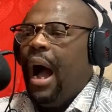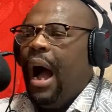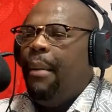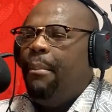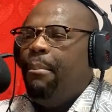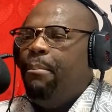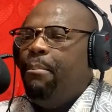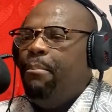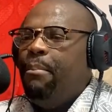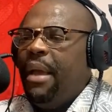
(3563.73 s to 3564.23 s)

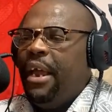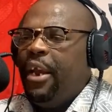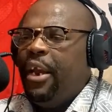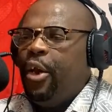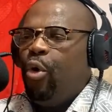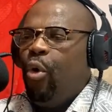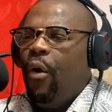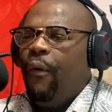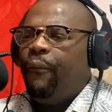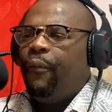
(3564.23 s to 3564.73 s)
many
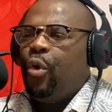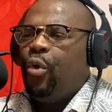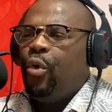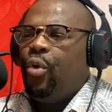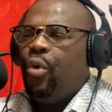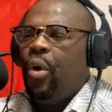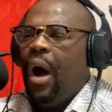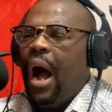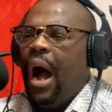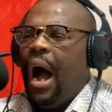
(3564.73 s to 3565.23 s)
of you
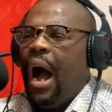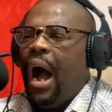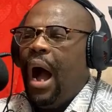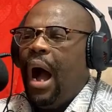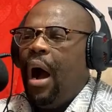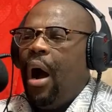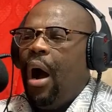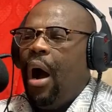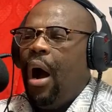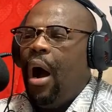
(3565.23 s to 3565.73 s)
are
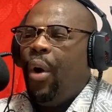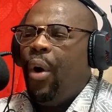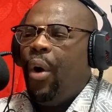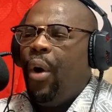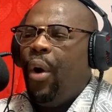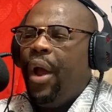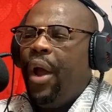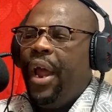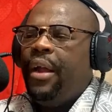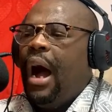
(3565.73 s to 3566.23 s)
aware
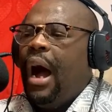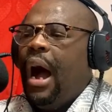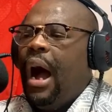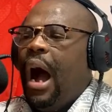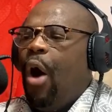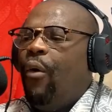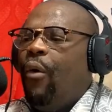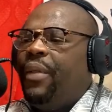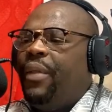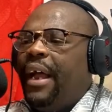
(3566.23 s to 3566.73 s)

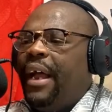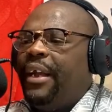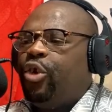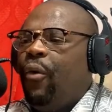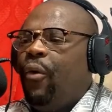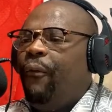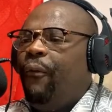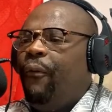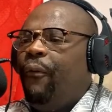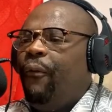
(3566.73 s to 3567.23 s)
of that.
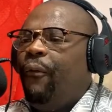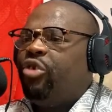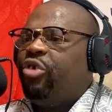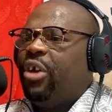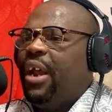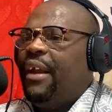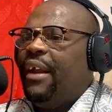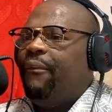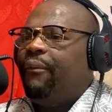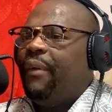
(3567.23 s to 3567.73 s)
2 fish
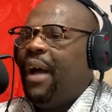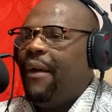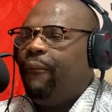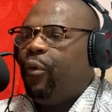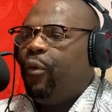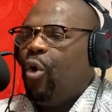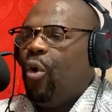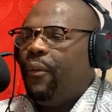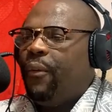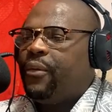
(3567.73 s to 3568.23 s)
and 5
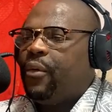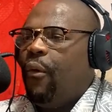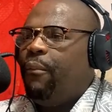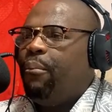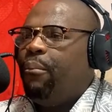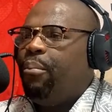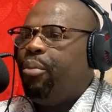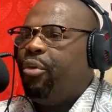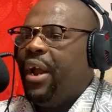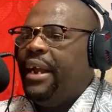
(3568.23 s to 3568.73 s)
loaves of
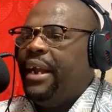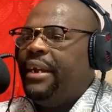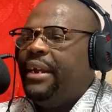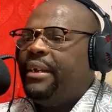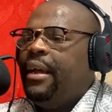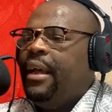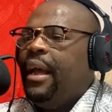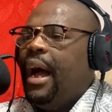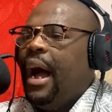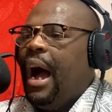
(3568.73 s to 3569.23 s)
bread.
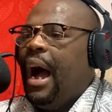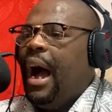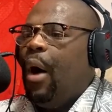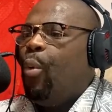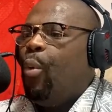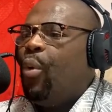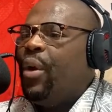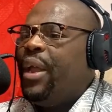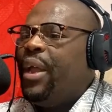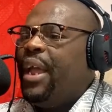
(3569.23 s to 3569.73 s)

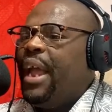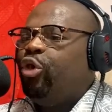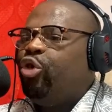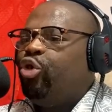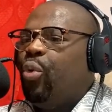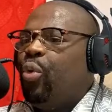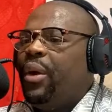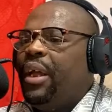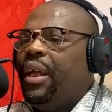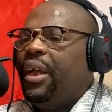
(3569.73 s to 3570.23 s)
We are
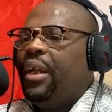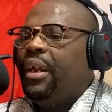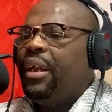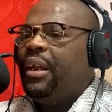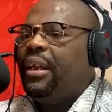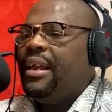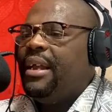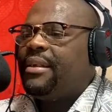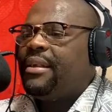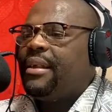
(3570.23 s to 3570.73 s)
doing
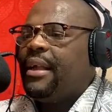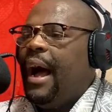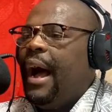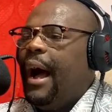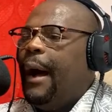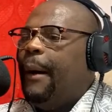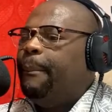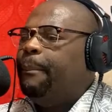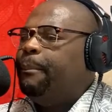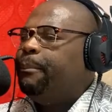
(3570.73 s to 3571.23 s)
this
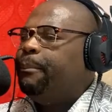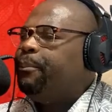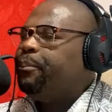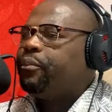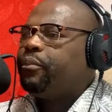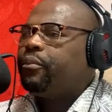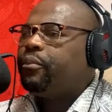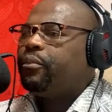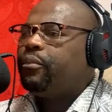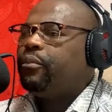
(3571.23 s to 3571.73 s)
on
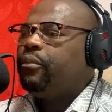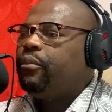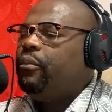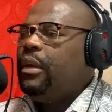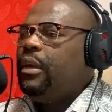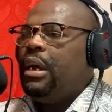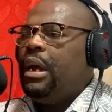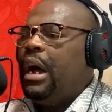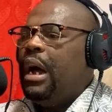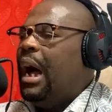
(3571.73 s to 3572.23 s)

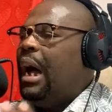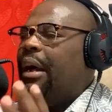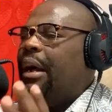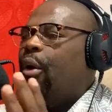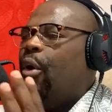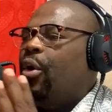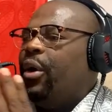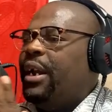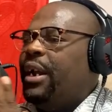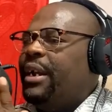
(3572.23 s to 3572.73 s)

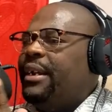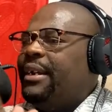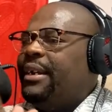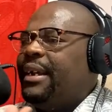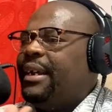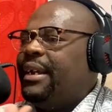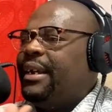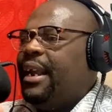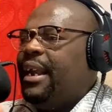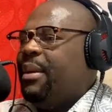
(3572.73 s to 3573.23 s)
a daily
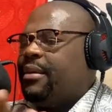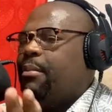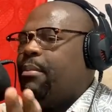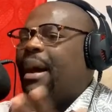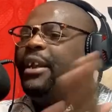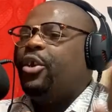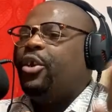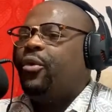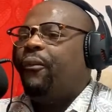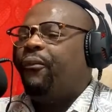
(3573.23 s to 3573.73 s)
basis,
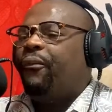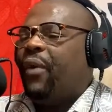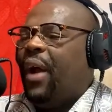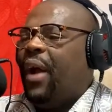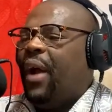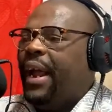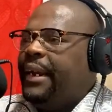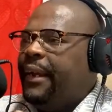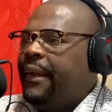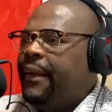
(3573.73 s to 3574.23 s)
Monday to
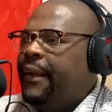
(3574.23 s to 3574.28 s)
Friday.